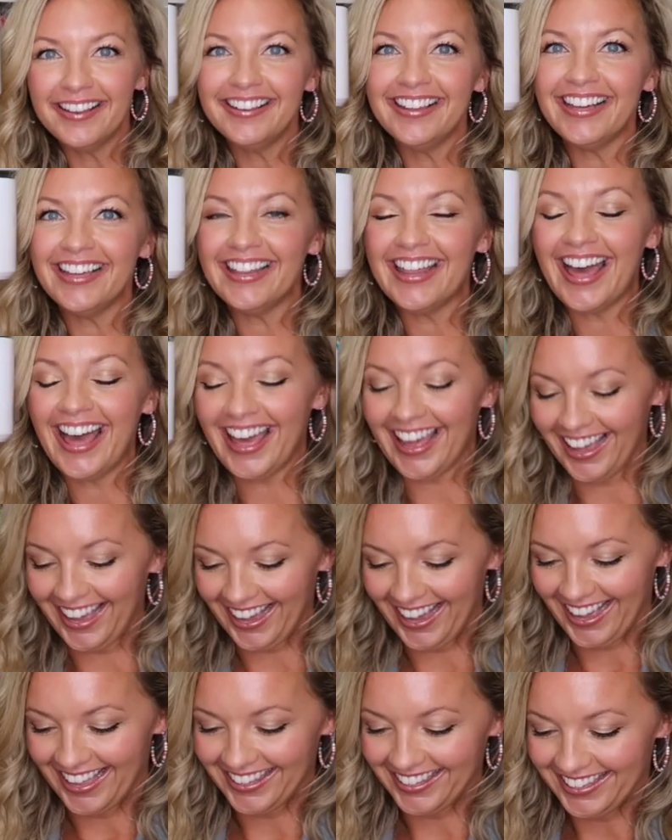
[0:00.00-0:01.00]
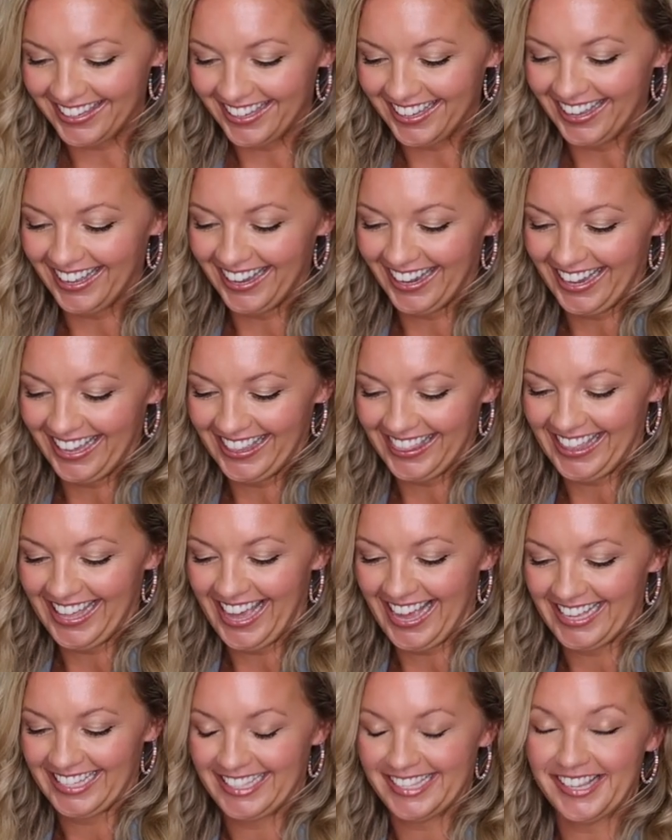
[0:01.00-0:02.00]
Look at that. Look at
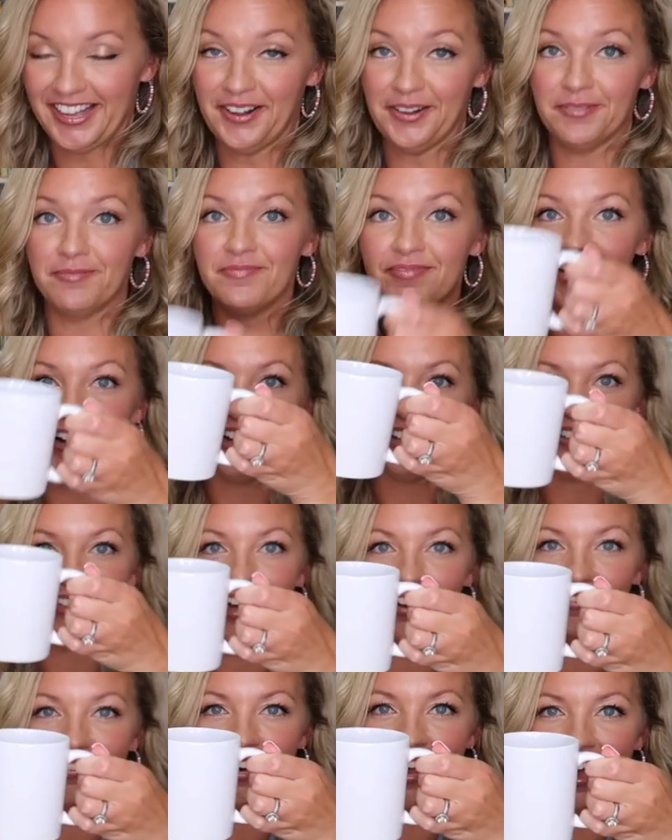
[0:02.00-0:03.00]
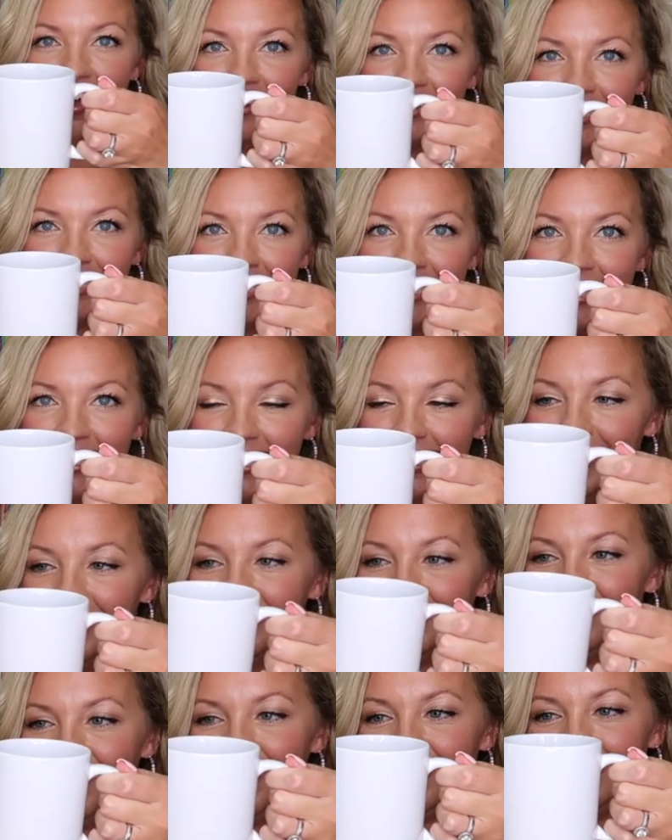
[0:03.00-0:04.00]
this. So 11 ounce,
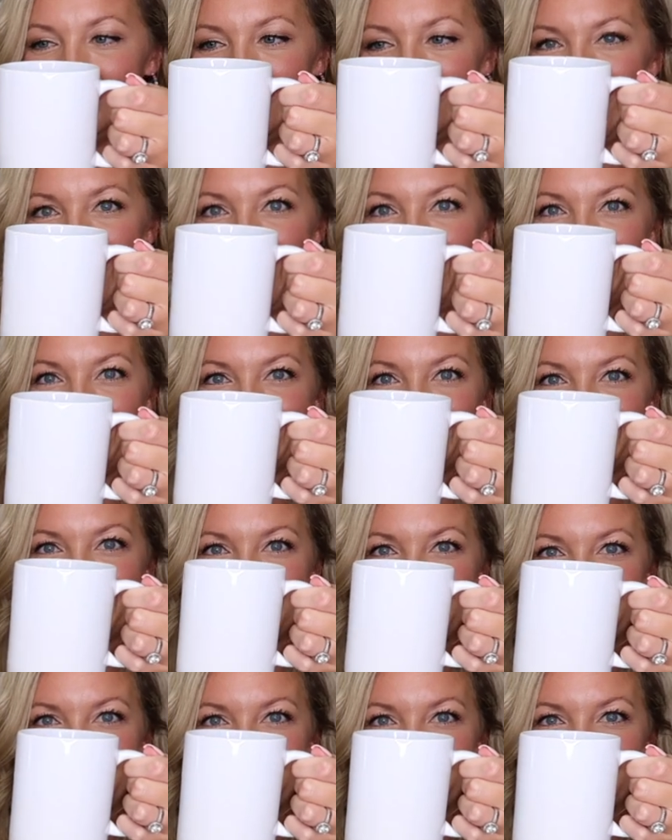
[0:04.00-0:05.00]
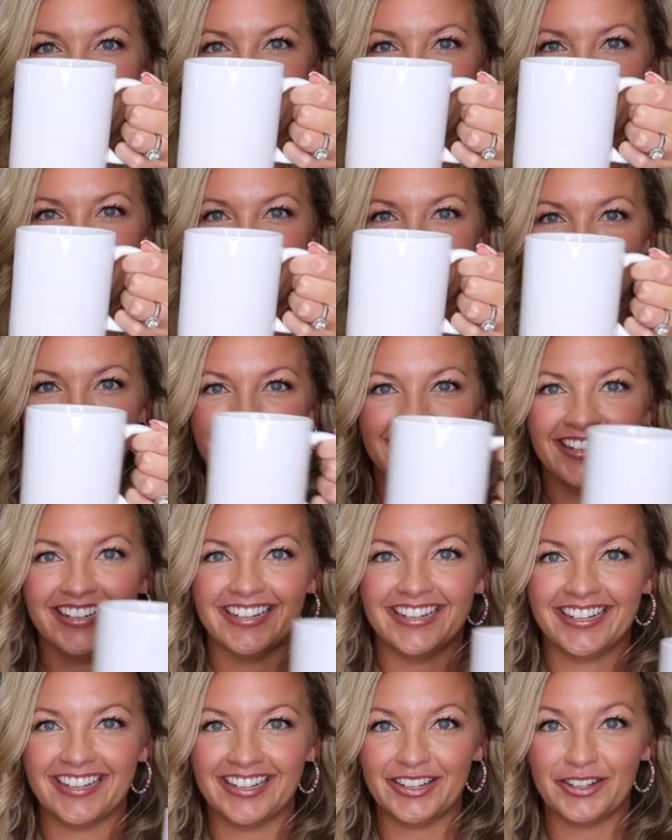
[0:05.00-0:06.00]
15 ounce.
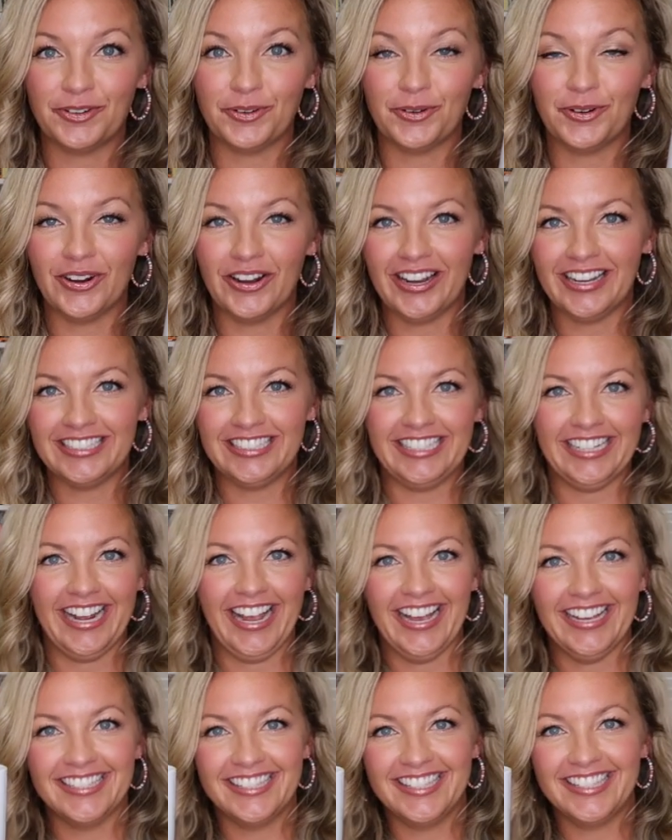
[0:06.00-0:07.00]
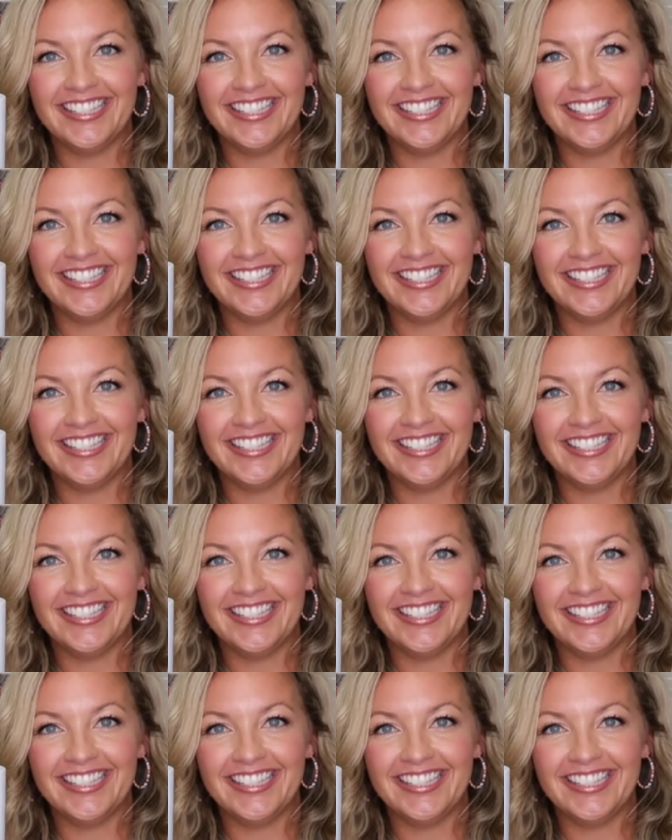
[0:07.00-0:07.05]
Gorgeous.